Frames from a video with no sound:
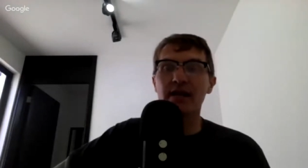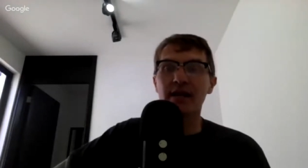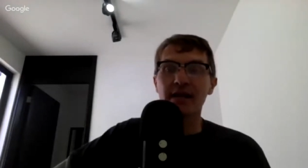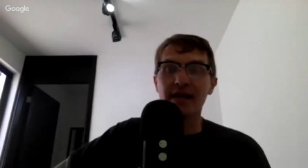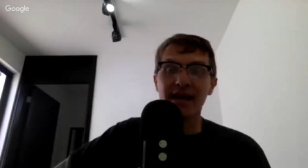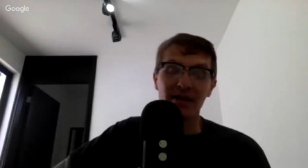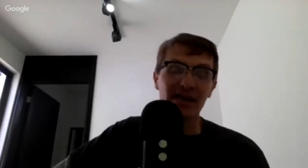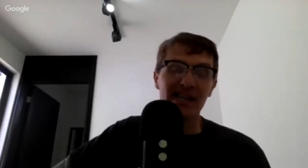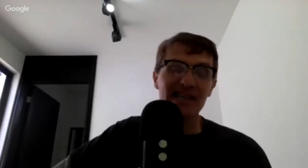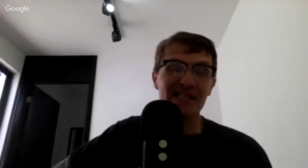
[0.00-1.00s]
and how
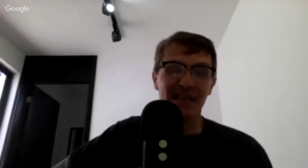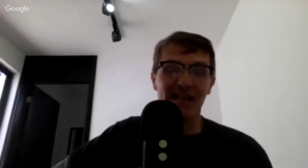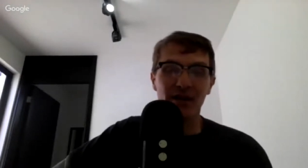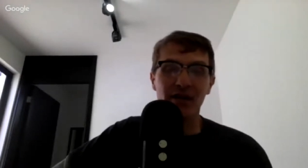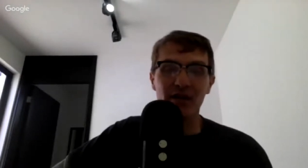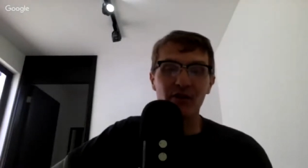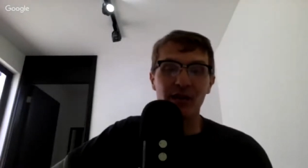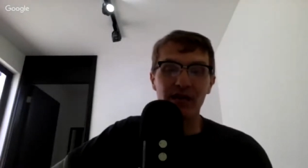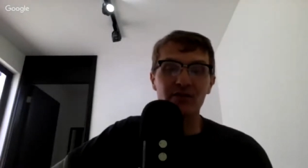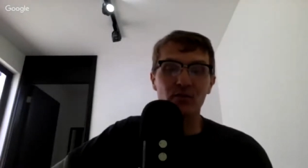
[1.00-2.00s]
they need to an-
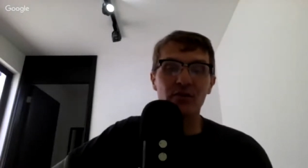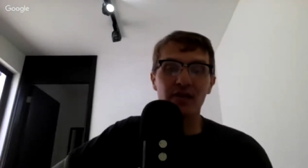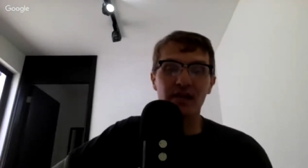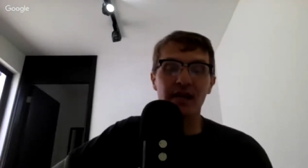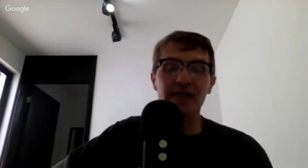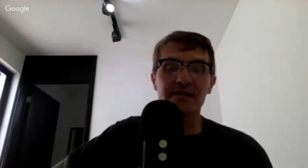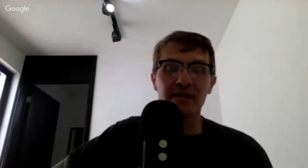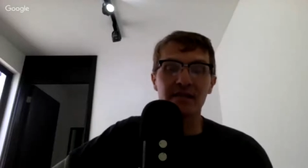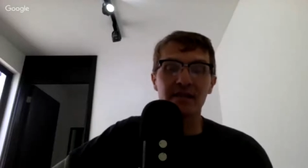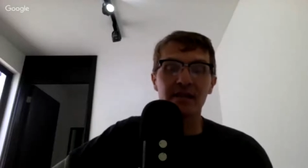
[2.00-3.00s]
interact with the
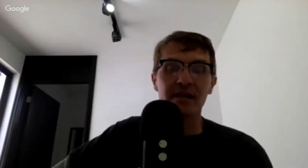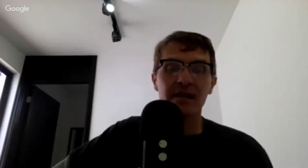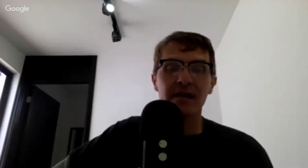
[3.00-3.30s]
content.